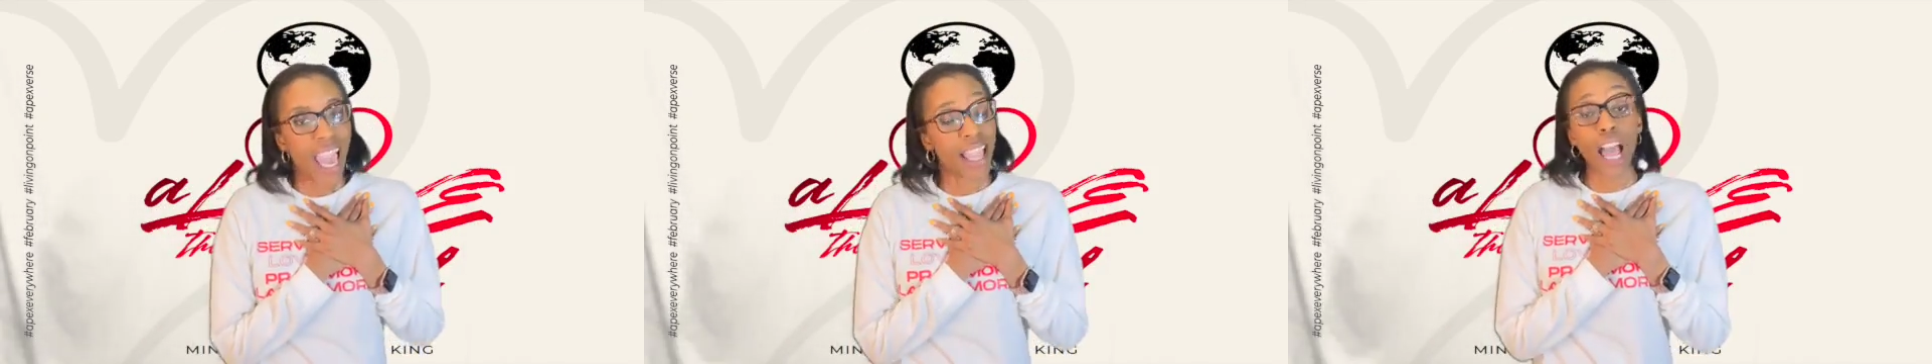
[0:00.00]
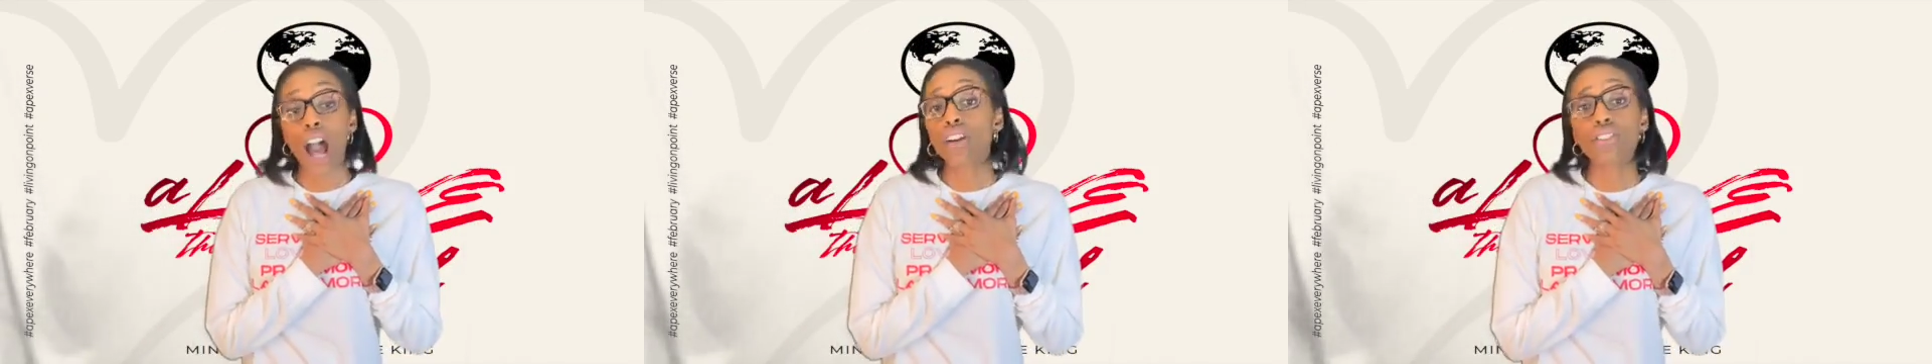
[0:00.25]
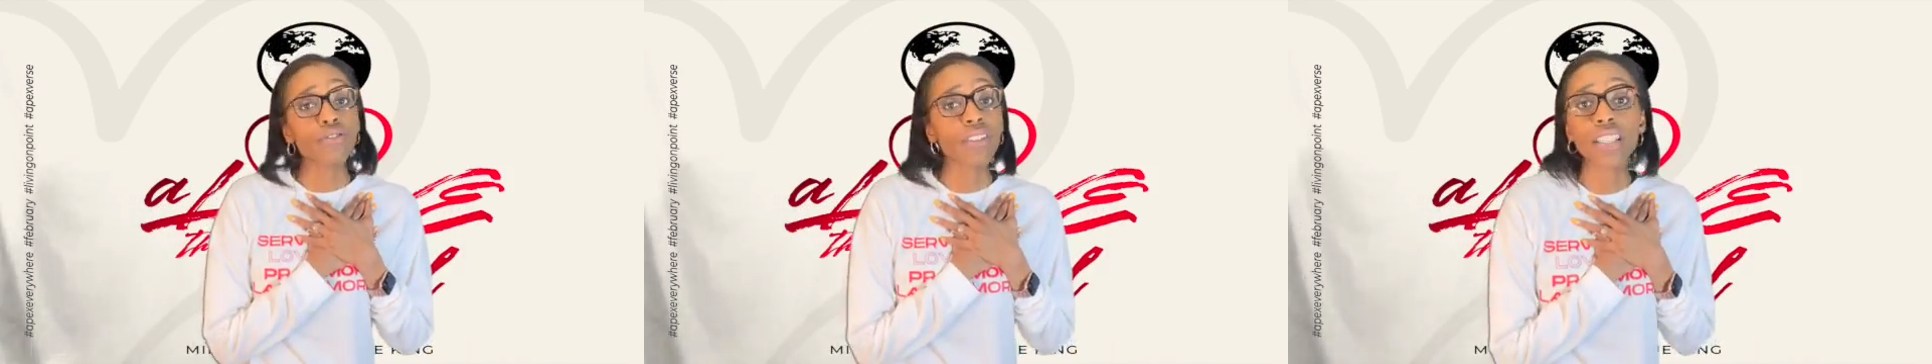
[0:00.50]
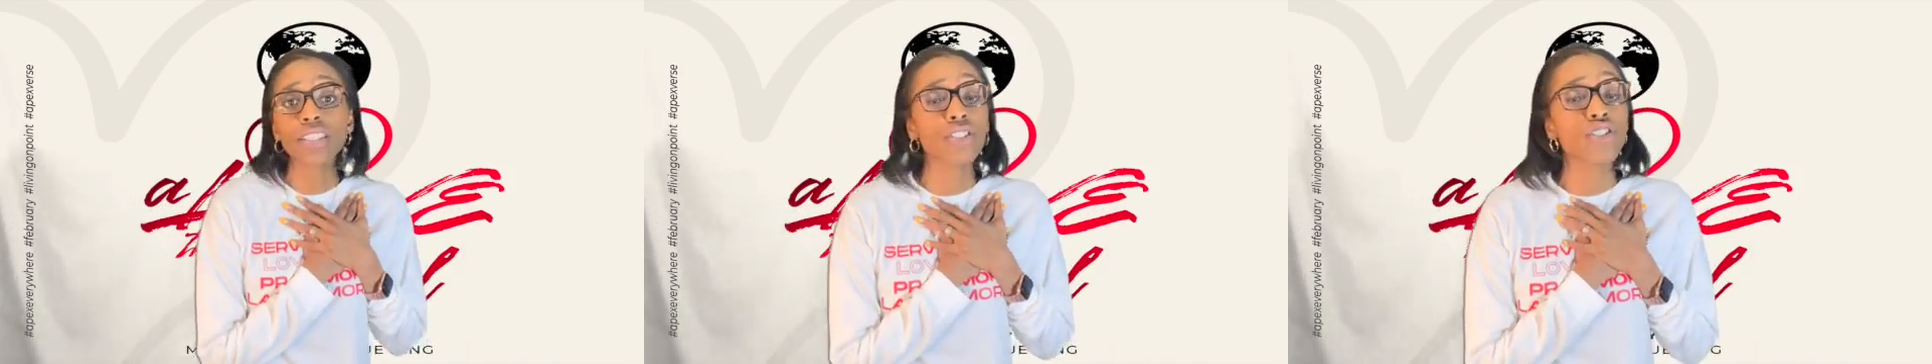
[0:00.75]
And all you
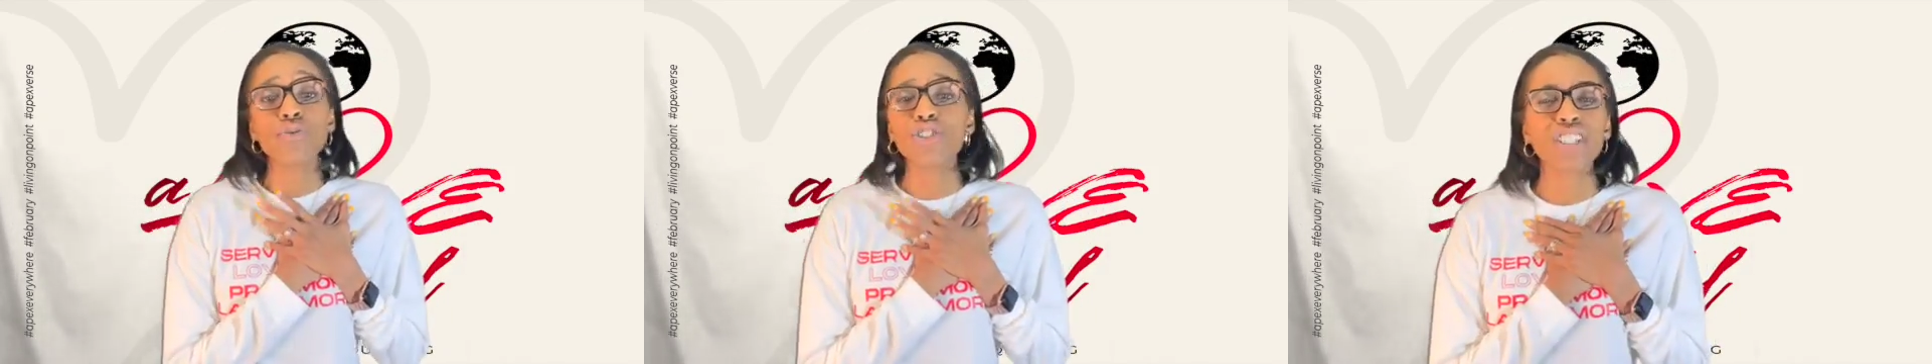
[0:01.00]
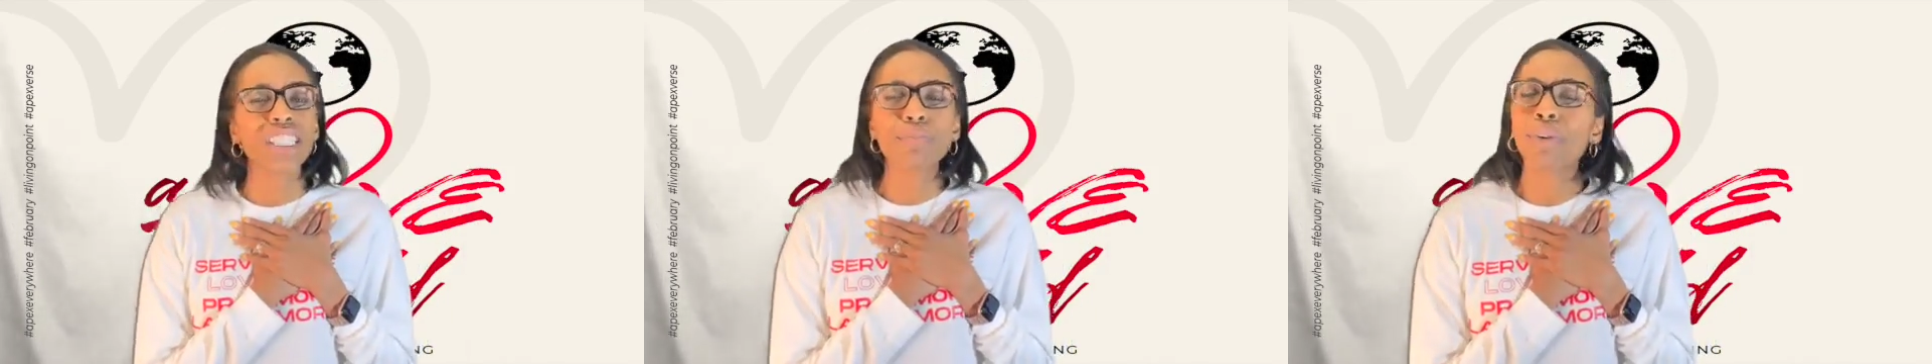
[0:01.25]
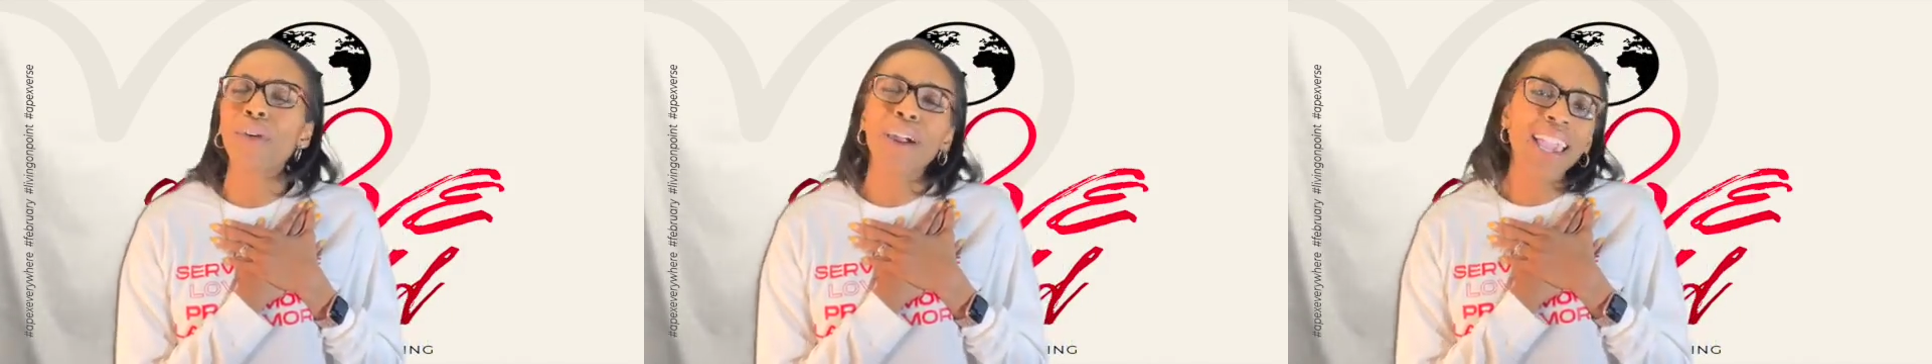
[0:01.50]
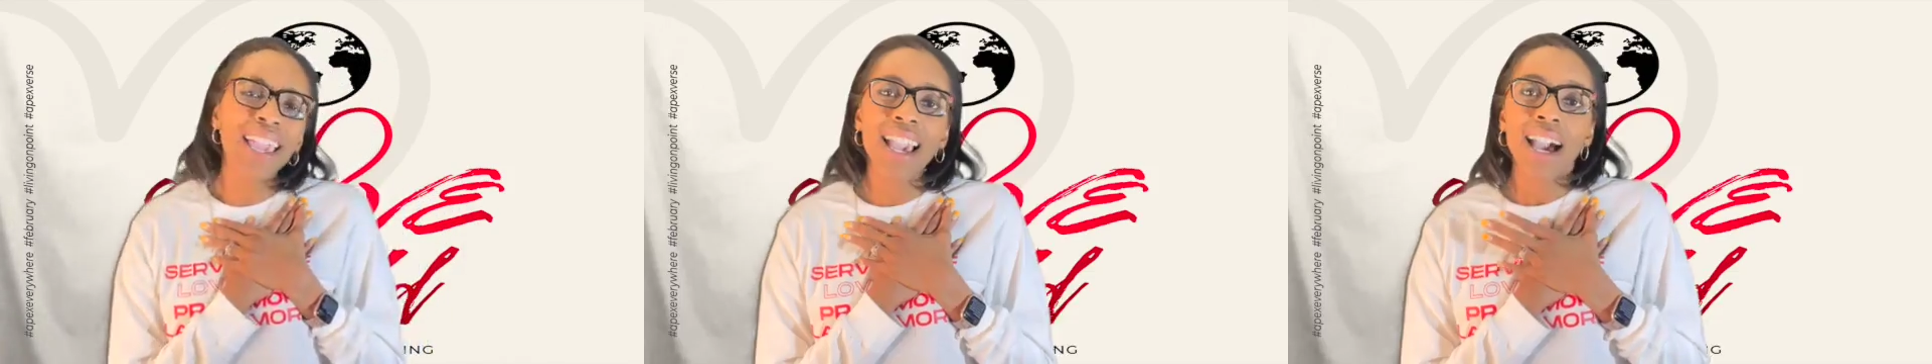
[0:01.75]
need to do is just
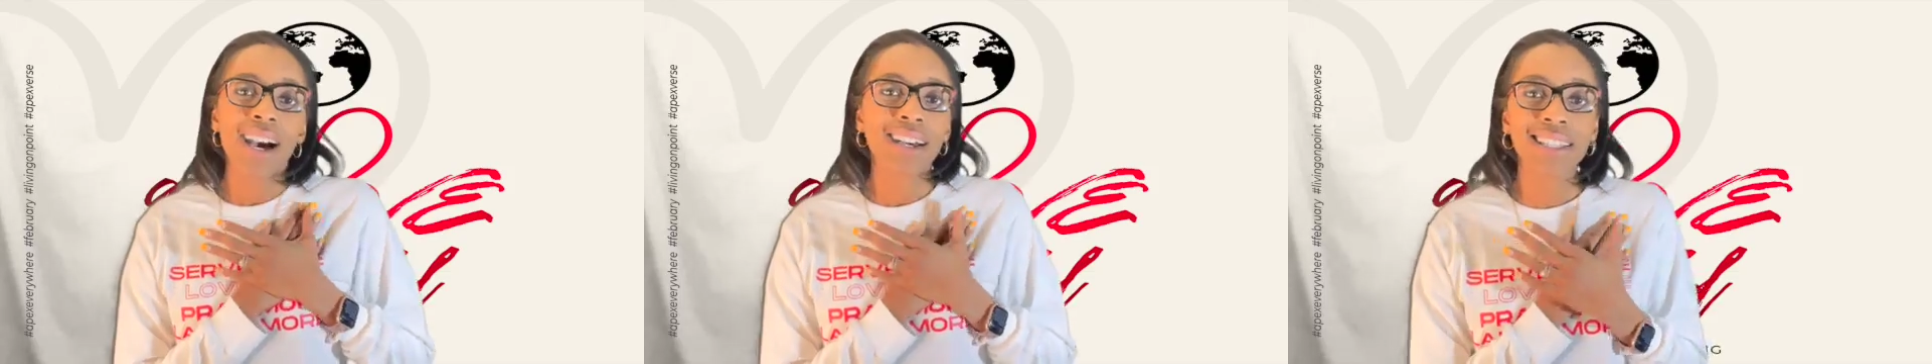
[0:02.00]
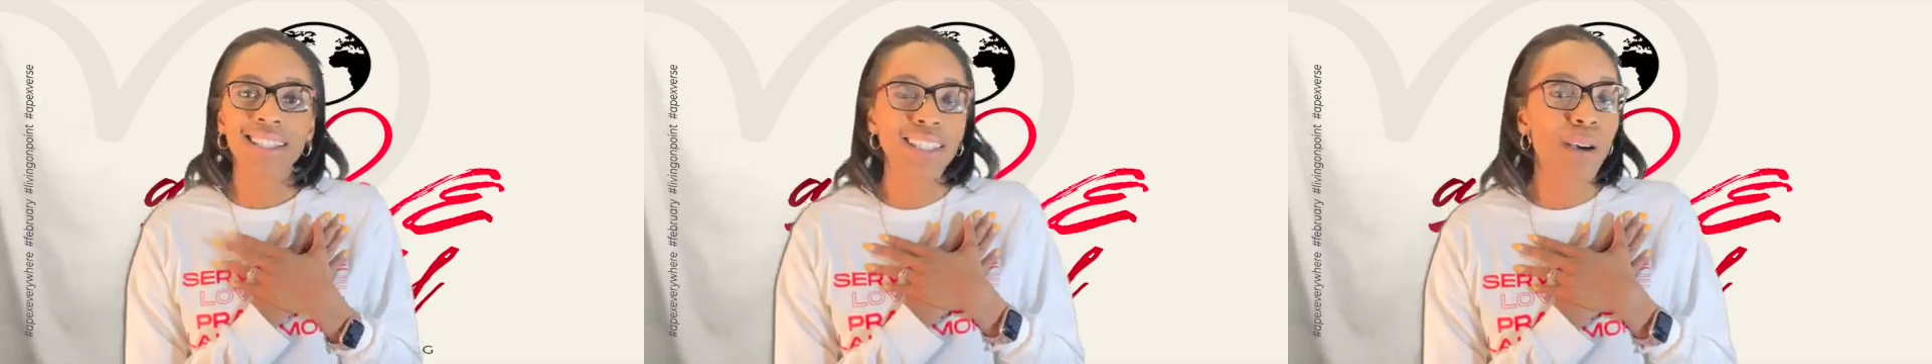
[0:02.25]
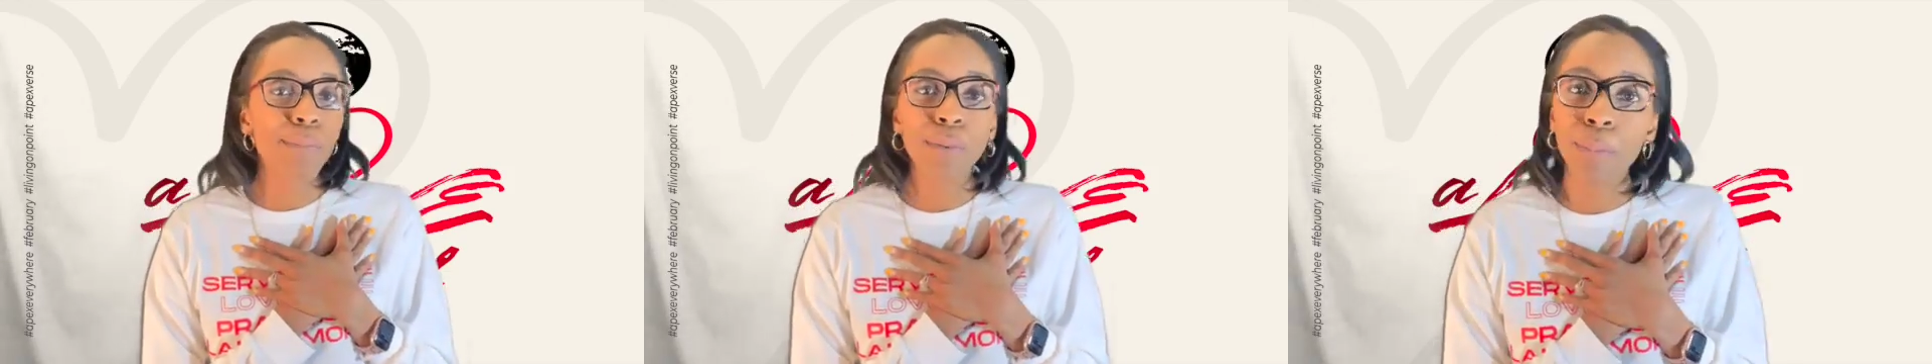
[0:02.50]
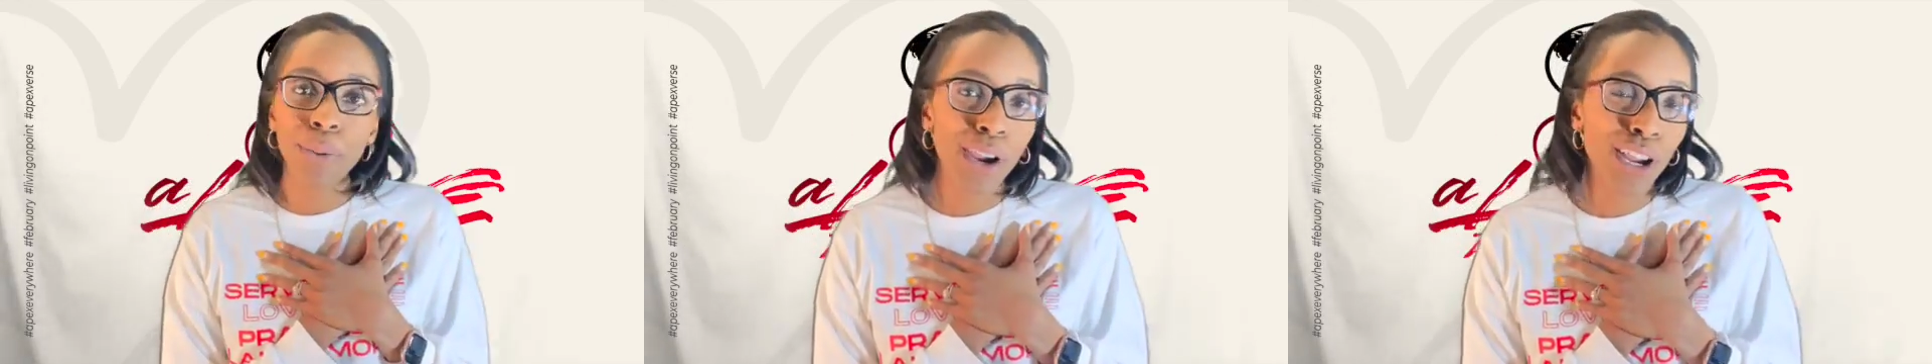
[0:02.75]
pray a
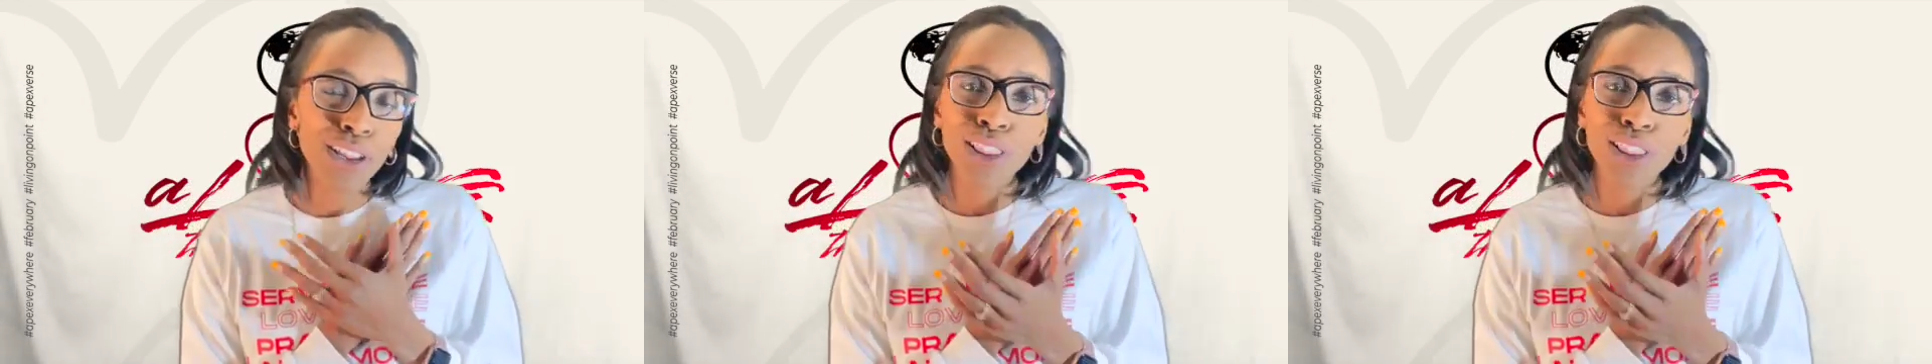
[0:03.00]
simple prayer.